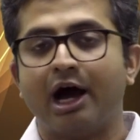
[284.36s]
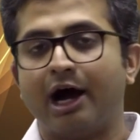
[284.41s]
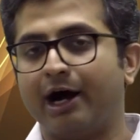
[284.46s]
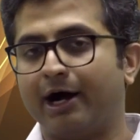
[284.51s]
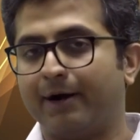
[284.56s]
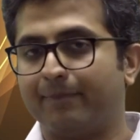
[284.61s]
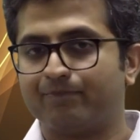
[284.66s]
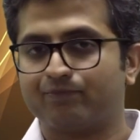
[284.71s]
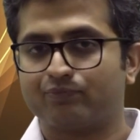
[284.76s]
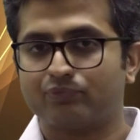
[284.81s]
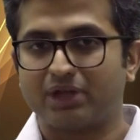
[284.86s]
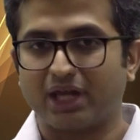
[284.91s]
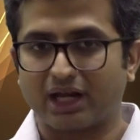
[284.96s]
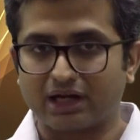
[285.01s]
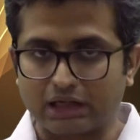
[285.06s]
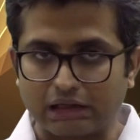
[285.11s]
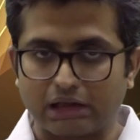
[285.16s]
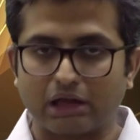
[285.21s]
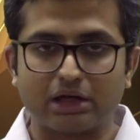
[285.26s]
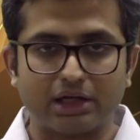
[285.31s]
They
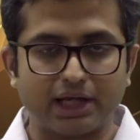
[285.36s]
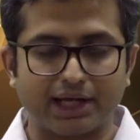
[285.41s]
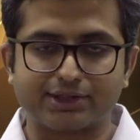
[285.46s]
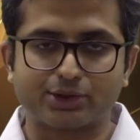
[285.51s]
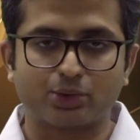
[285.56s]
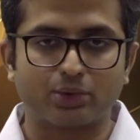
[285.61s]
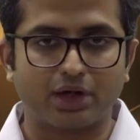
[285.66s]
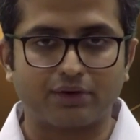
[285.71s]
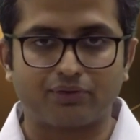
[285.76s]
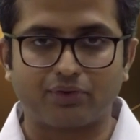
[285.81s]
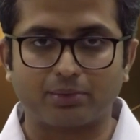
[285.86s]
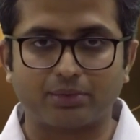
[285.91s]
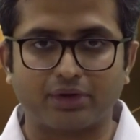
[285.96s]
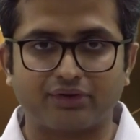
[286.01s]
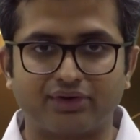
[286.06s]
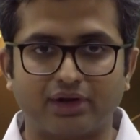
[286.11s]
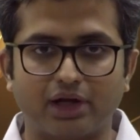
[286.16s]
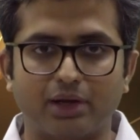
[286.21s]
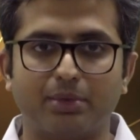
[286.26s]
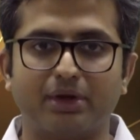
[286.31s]
are clearly excluded from
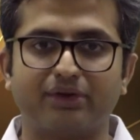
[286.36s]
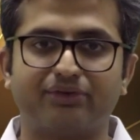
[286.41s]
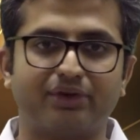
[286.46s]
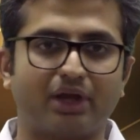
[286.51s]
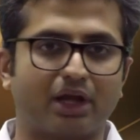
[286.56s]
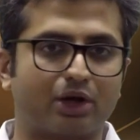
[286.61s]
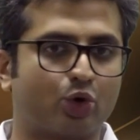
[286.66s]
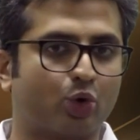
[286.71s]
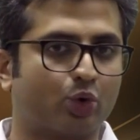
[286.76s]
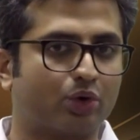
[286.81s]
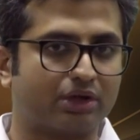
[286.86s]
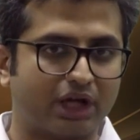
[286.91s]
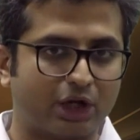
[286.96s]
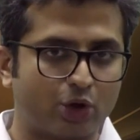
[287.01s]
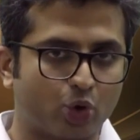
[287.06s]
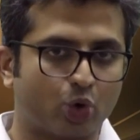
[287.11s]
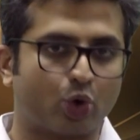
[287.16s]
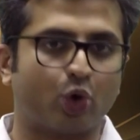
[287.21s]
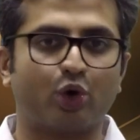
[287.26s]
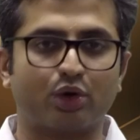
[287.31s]
the syllabus.
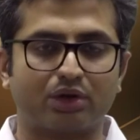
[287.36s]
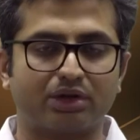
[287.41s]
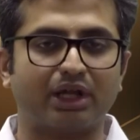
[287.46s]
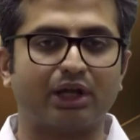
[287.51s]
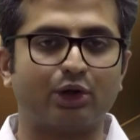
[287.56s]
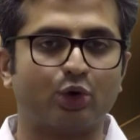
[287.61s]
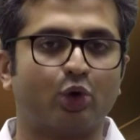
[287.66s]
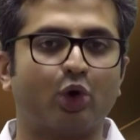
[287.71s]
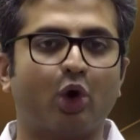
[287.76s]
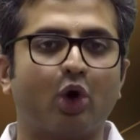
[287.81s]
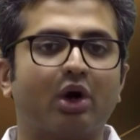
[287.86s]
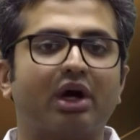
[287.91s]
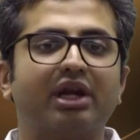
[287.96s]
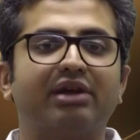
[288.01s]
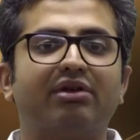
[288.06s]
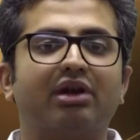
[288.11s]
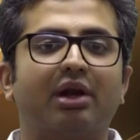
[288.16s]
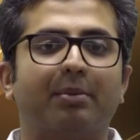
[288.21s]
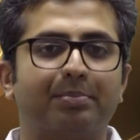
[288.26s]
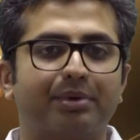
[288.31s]
They no longer
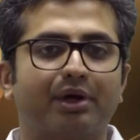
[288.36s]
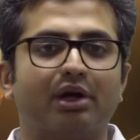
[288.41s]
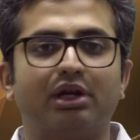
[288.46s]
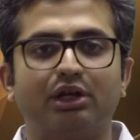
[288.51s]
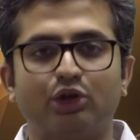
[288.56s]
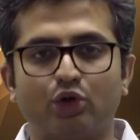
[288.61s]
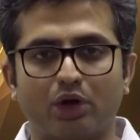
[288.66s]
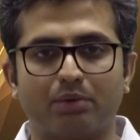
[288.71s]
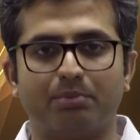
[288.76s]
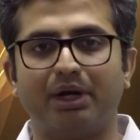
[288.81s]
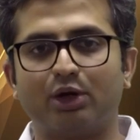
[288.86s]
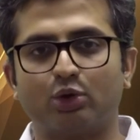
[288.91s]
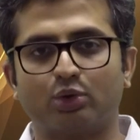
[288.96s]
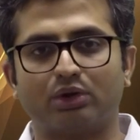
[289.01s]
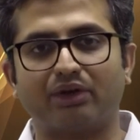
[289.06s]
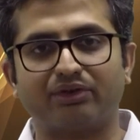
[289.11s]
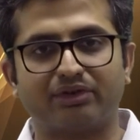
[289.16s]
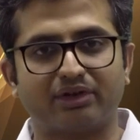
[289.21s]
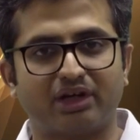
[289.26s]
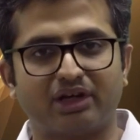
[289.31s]
even appear in your May
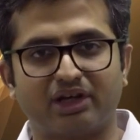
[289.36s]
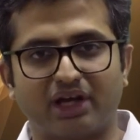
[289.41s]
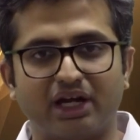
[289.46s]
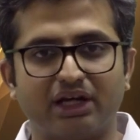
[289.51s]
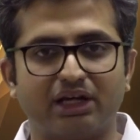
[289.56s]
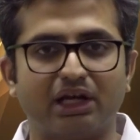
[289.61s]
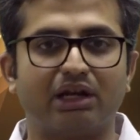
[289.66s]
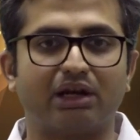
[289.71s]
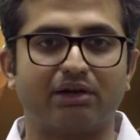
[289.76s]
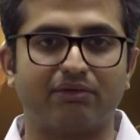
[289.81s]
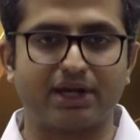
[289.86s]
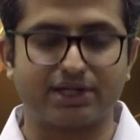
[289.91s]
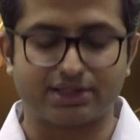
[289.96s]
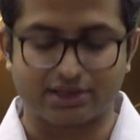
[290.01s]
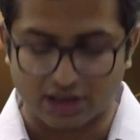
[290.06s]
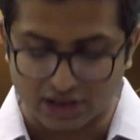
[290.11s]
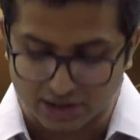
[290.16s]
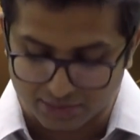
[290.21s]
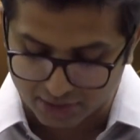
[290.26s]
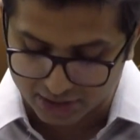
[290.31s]
2019 revised
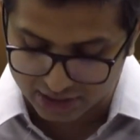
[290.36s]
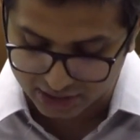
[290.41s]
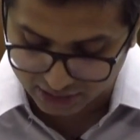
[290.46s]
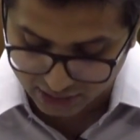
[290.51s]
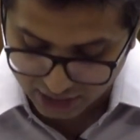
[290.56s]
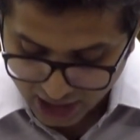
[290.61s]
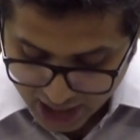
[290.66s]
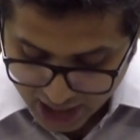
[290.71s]
study material.